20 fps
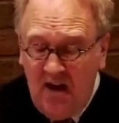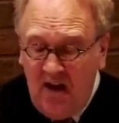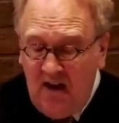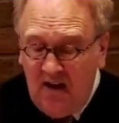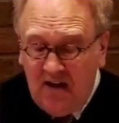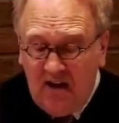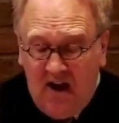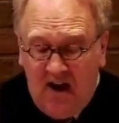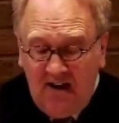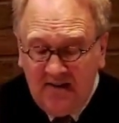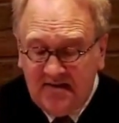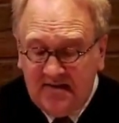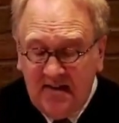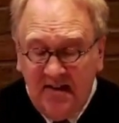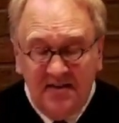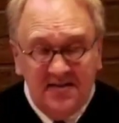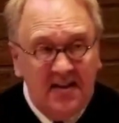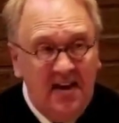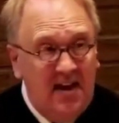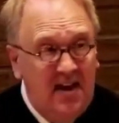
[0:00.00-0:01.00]
God
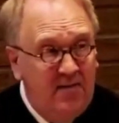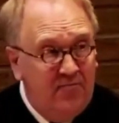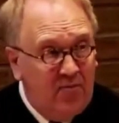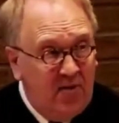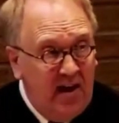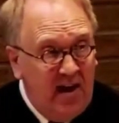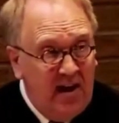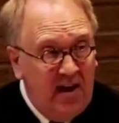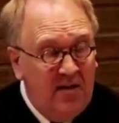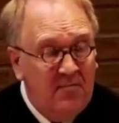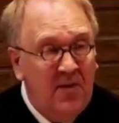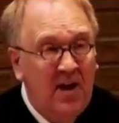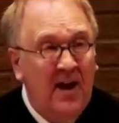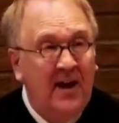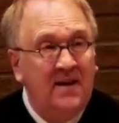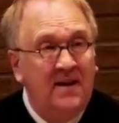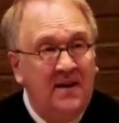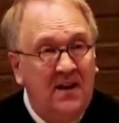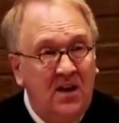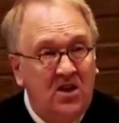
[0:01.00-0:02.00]
says, Abraham, I
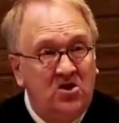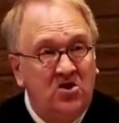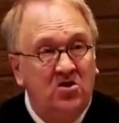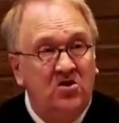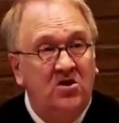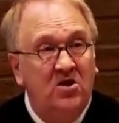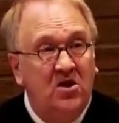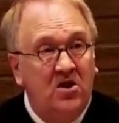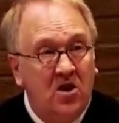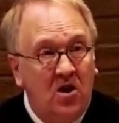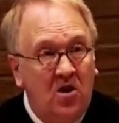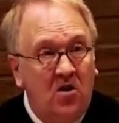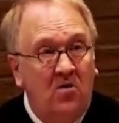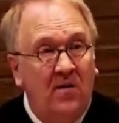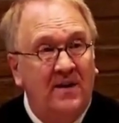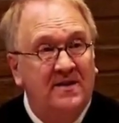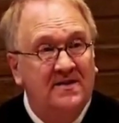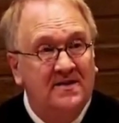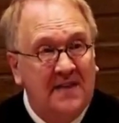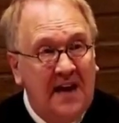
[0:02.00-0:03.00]
need you to go
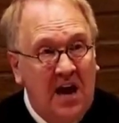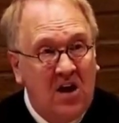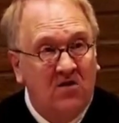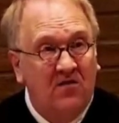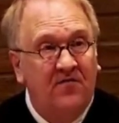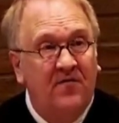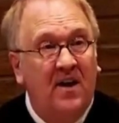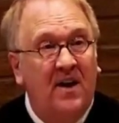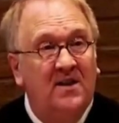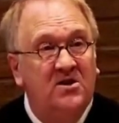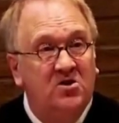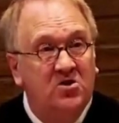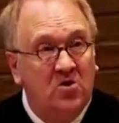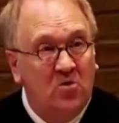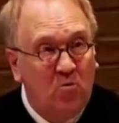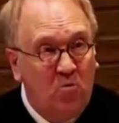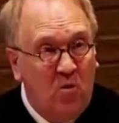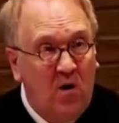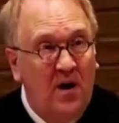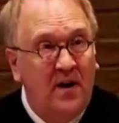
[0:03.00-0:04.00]
and sacrifice your
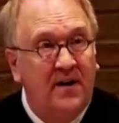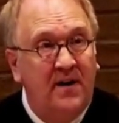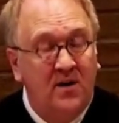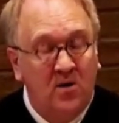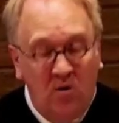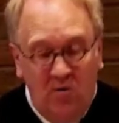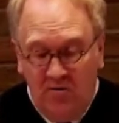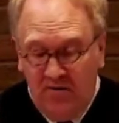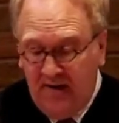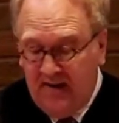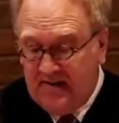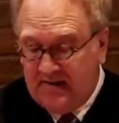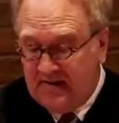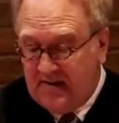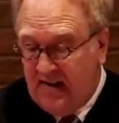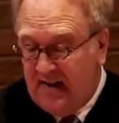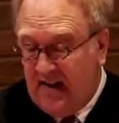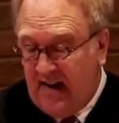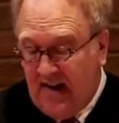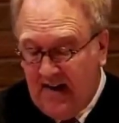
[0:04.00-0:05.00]
one and only
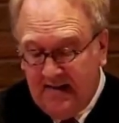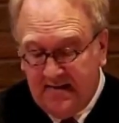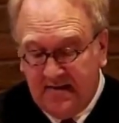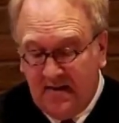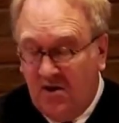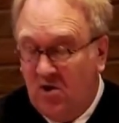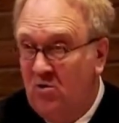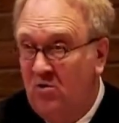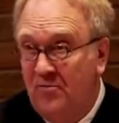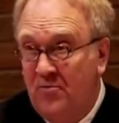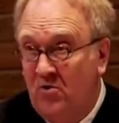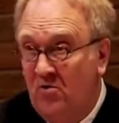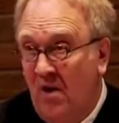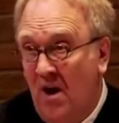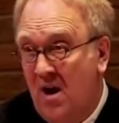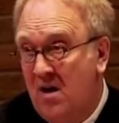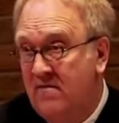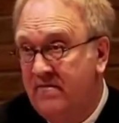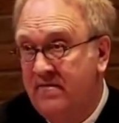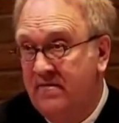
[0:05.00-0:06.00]
son, Isaac, whom you
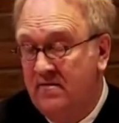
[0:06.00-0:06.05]
love.